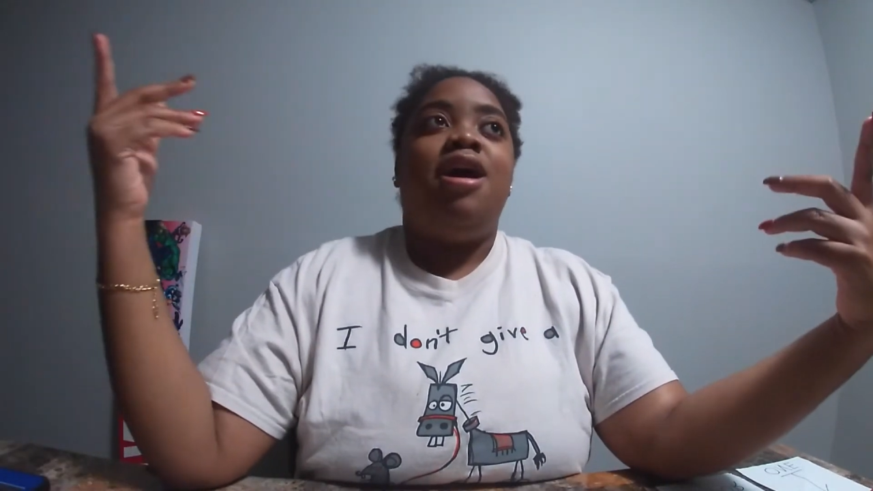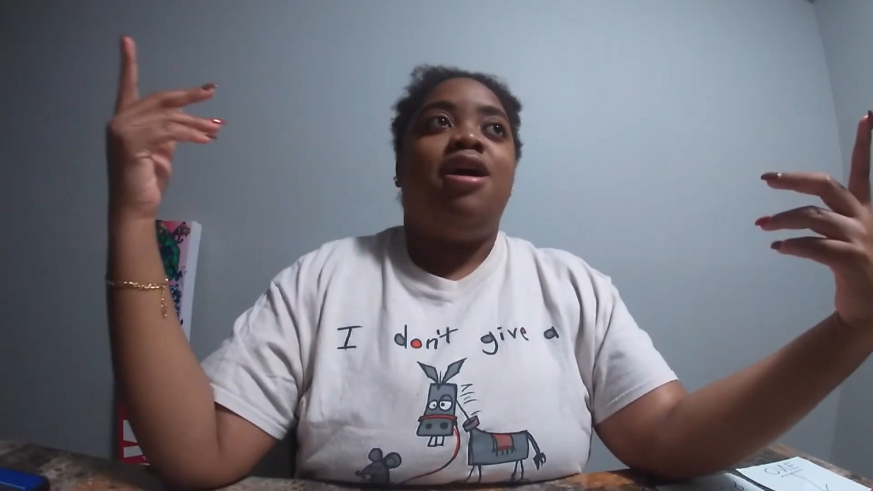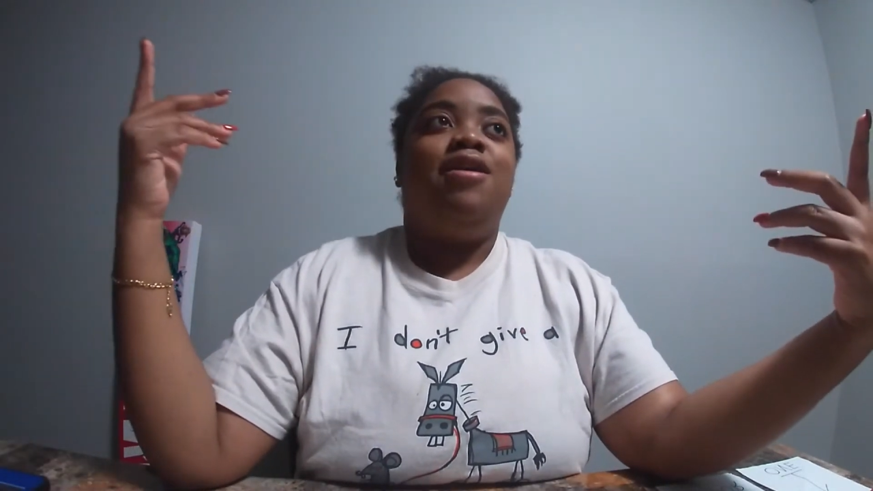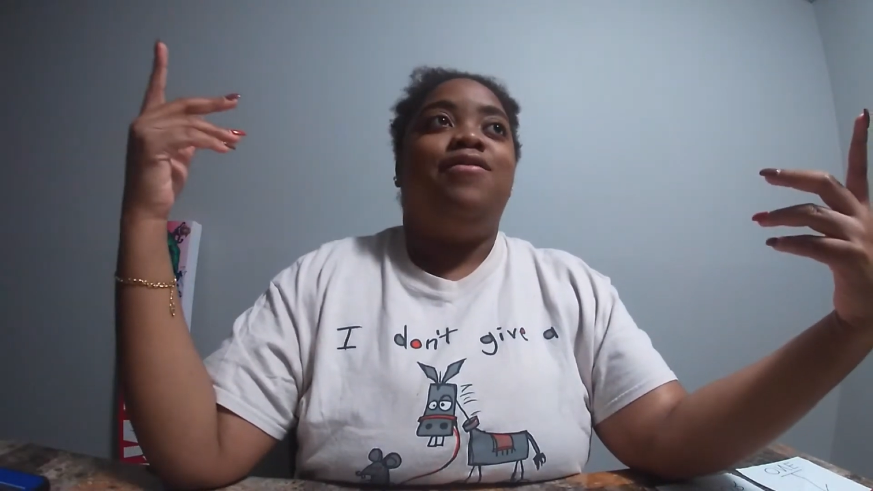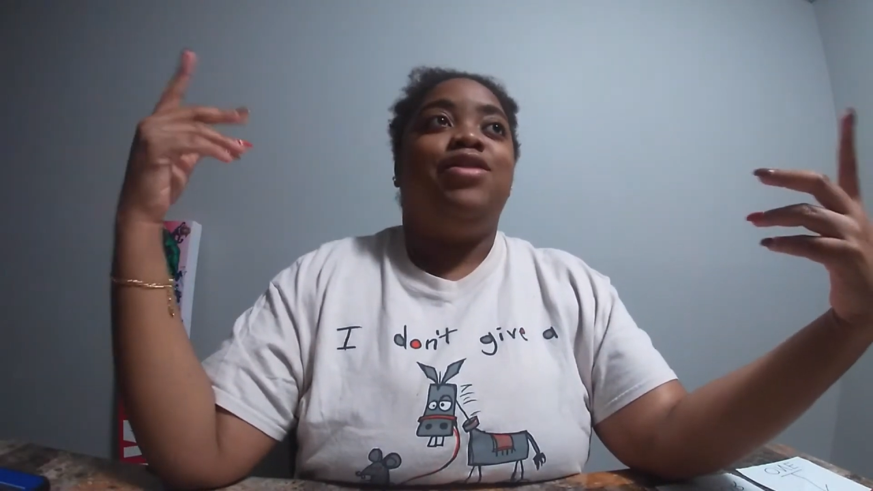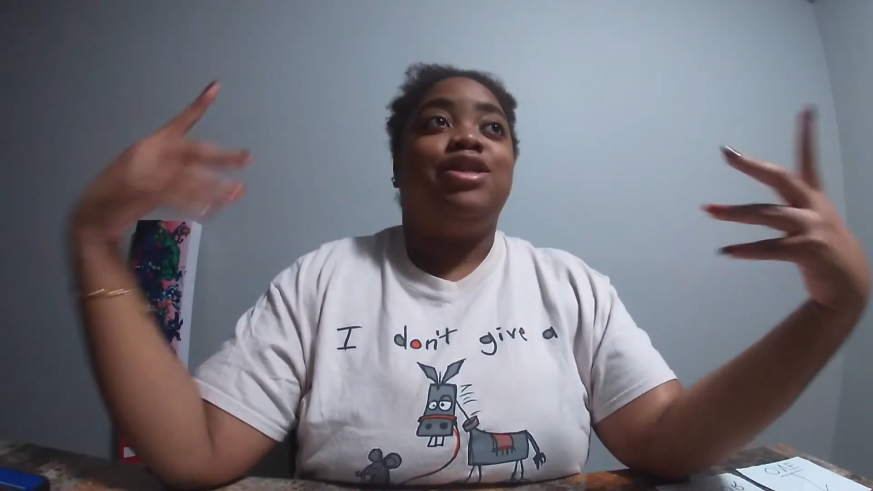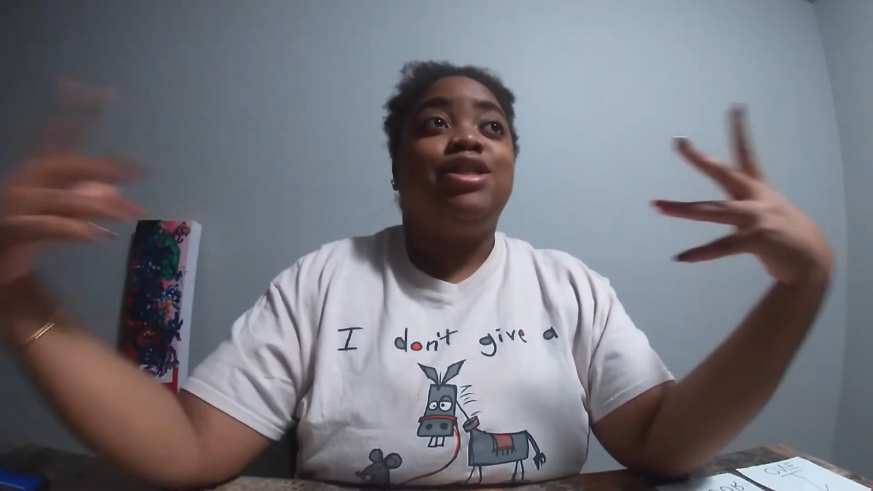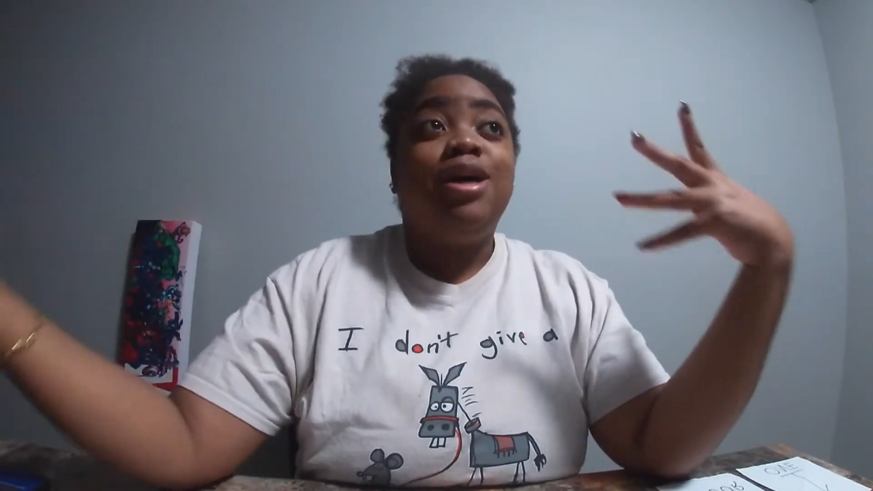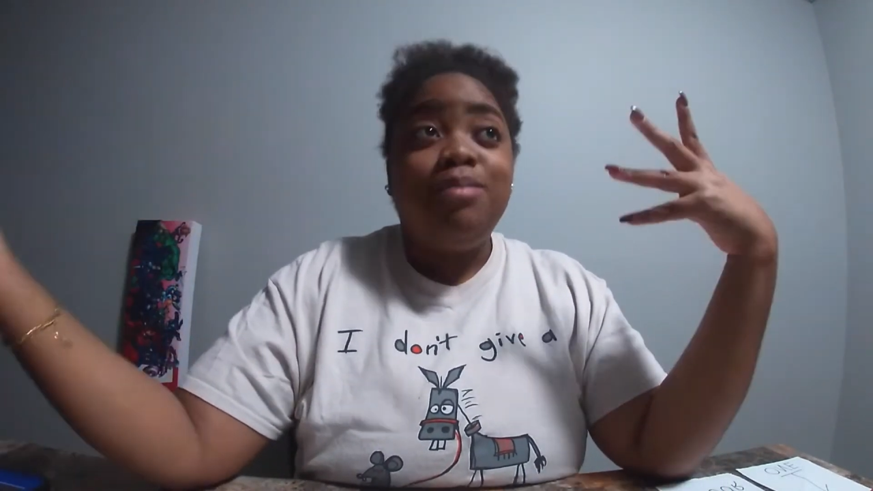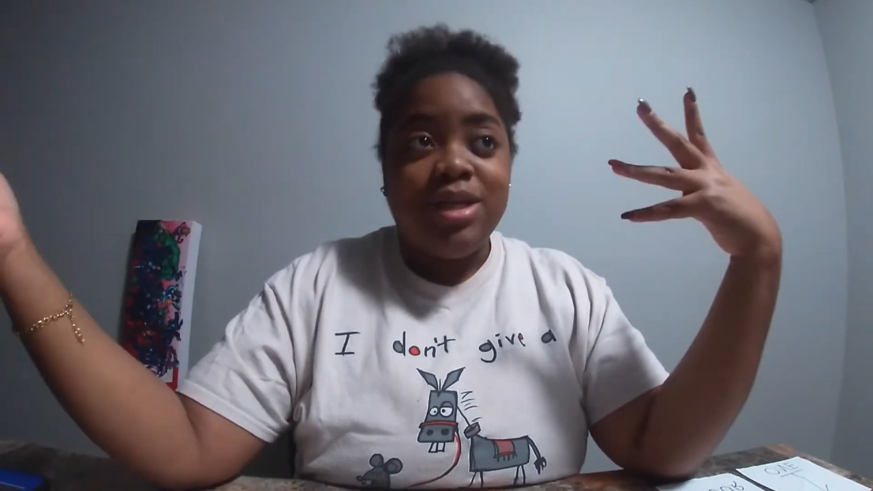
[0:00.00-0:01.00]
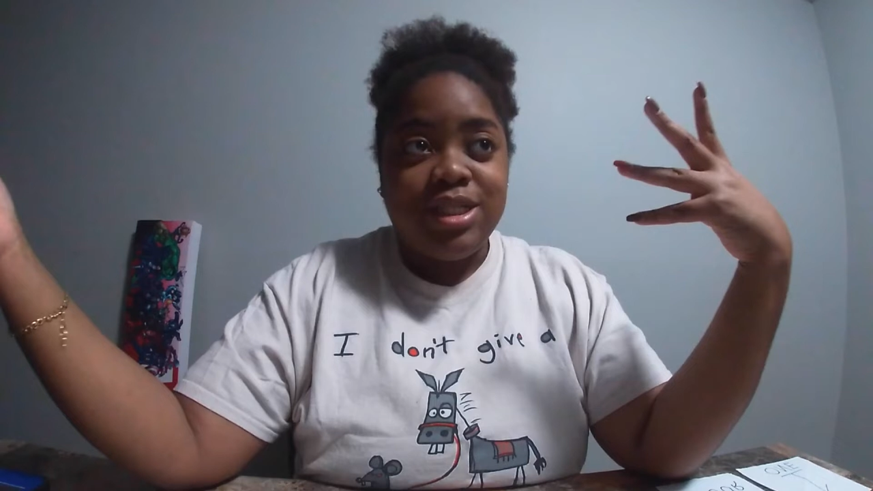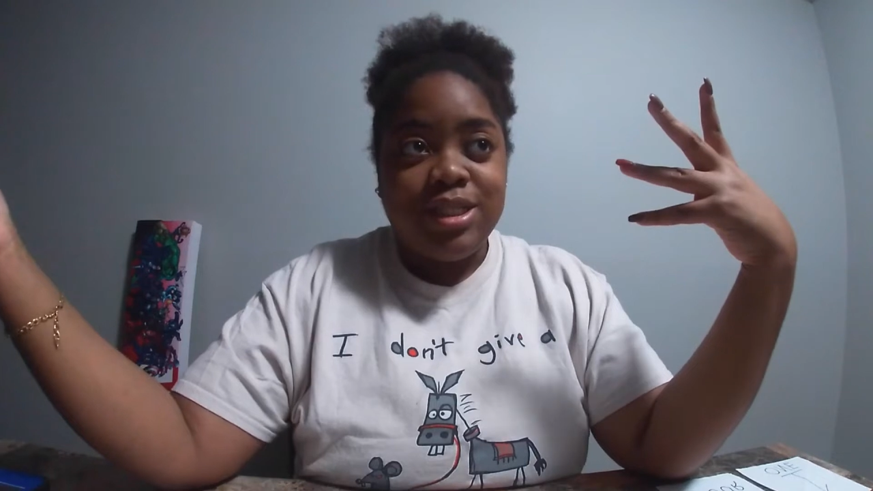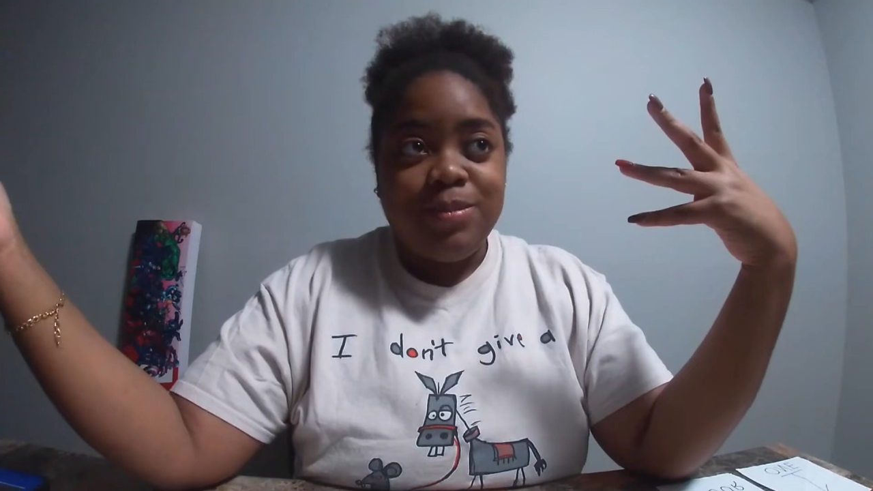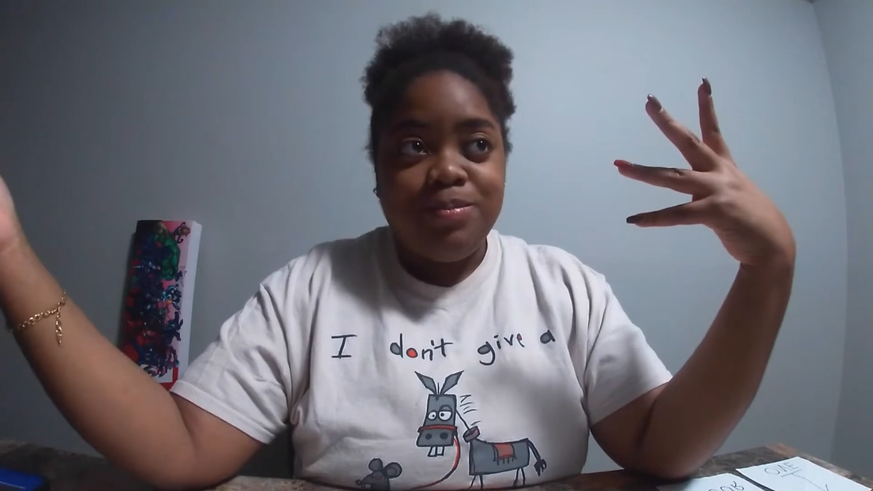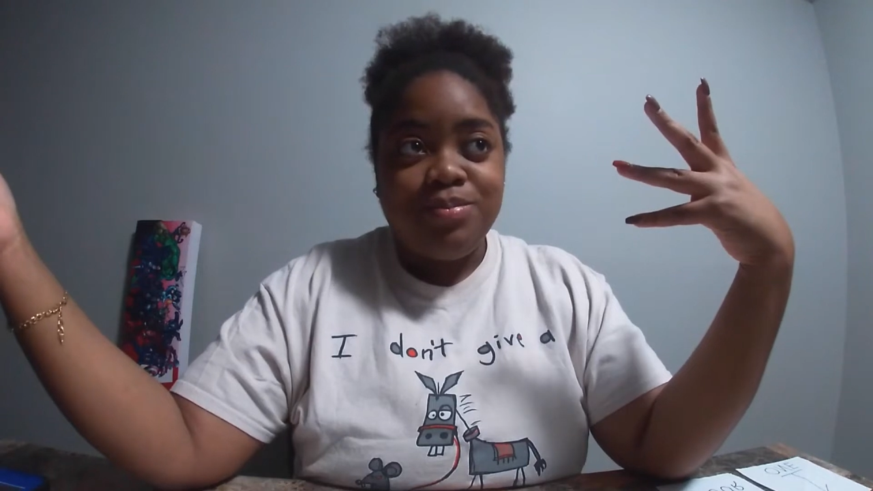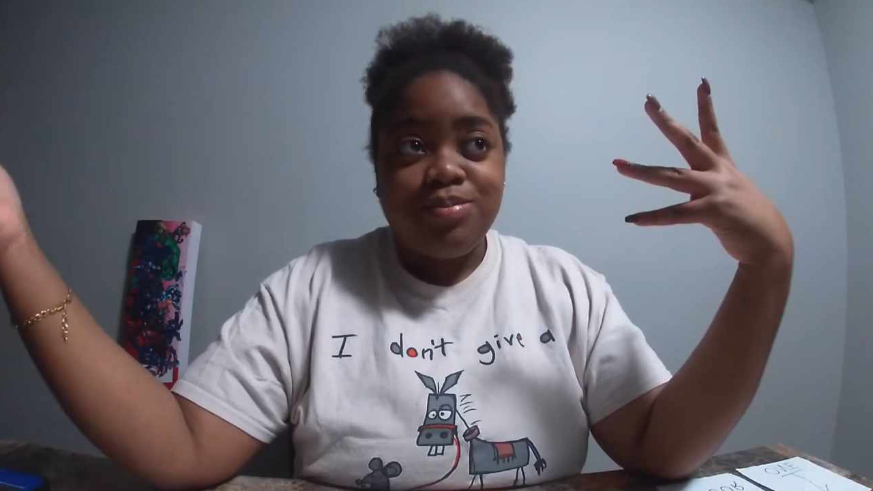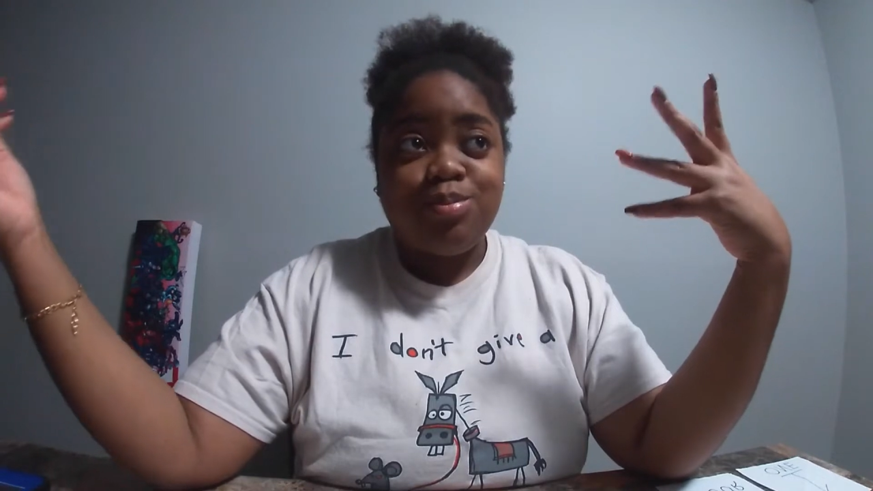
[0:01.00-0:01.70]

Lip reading: of your son missing,